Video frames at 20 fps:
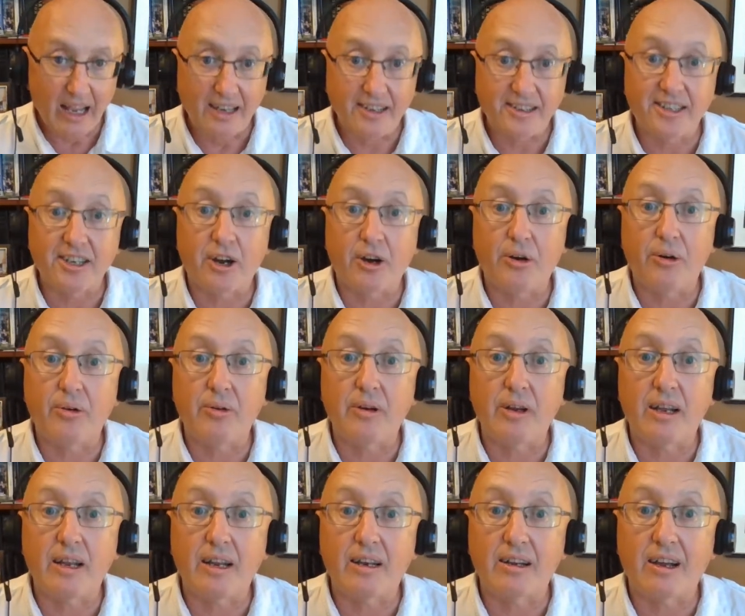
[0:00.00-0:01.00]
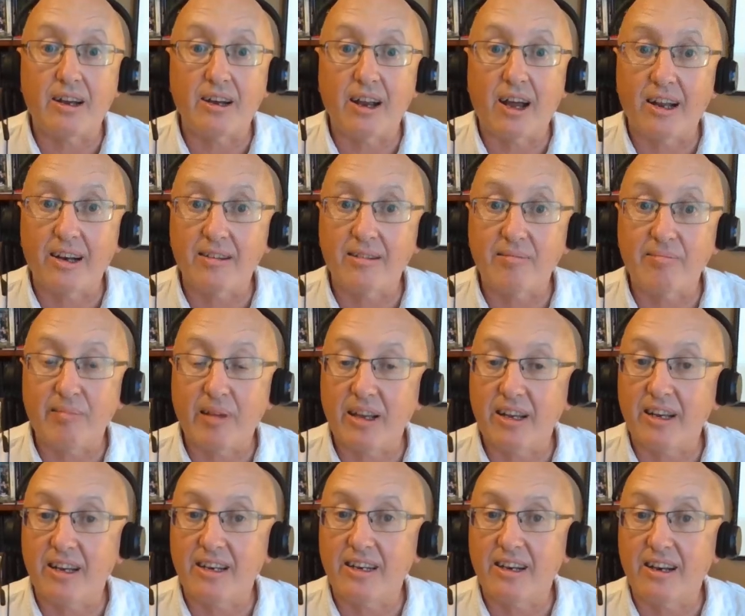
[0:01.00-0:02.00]
So a lot of
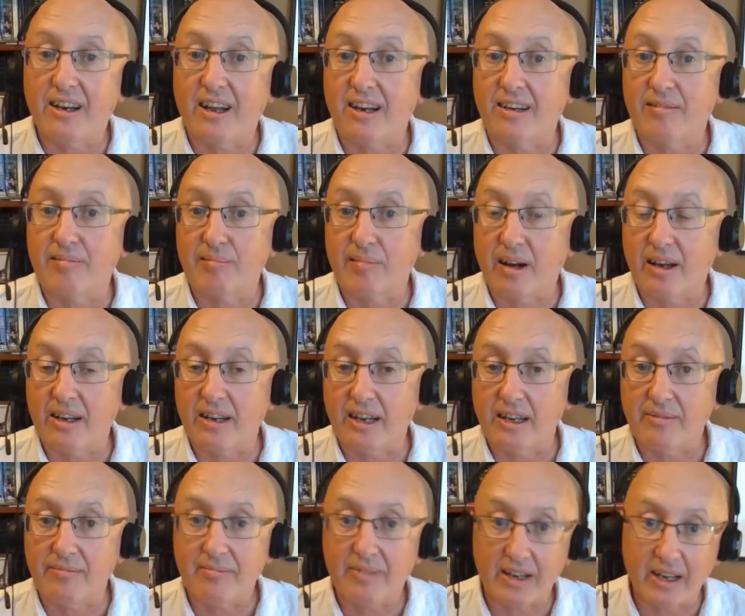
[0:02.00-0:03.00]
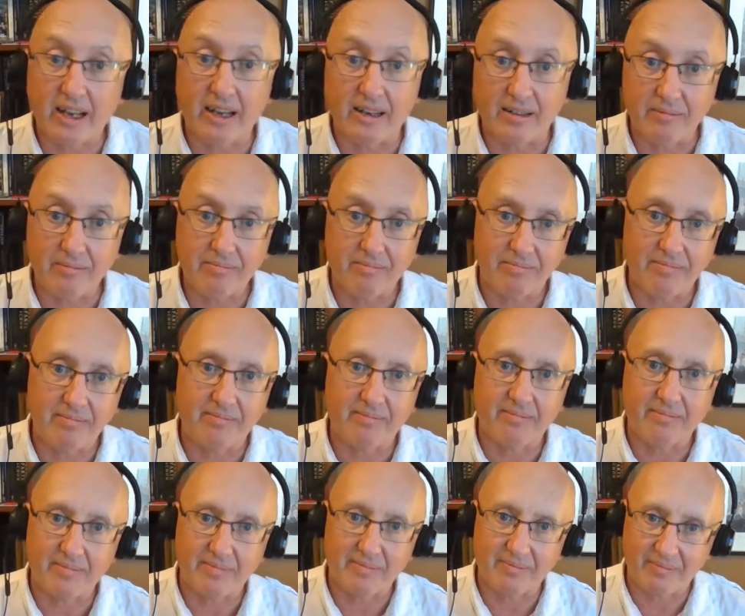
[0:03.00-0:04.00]
reading, a lot of writing, again,
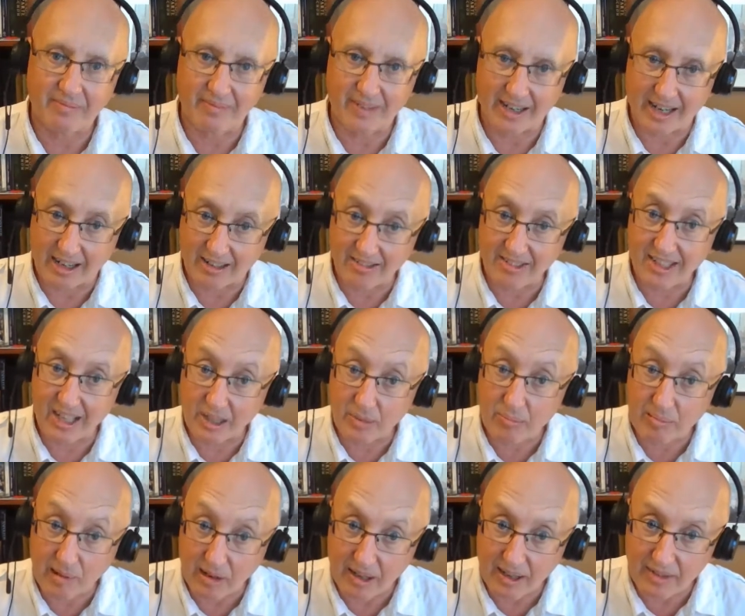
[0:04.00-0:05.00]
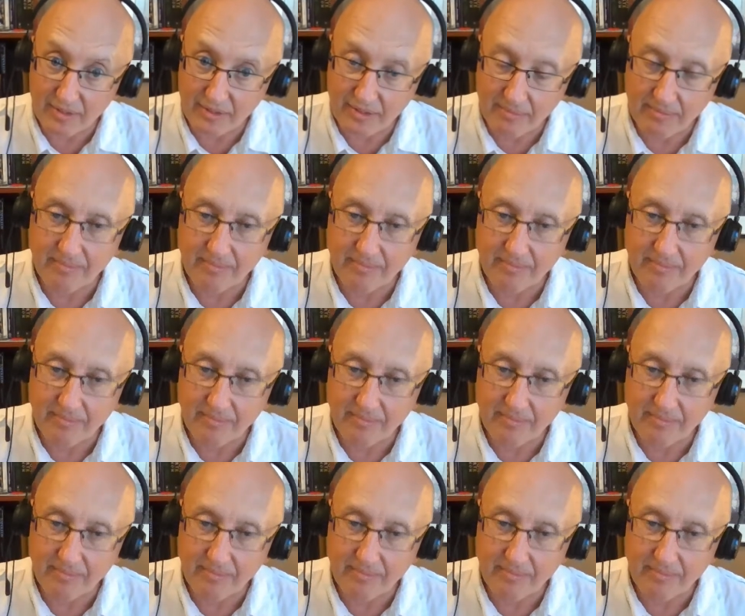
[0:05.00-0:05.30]
letters to the prof,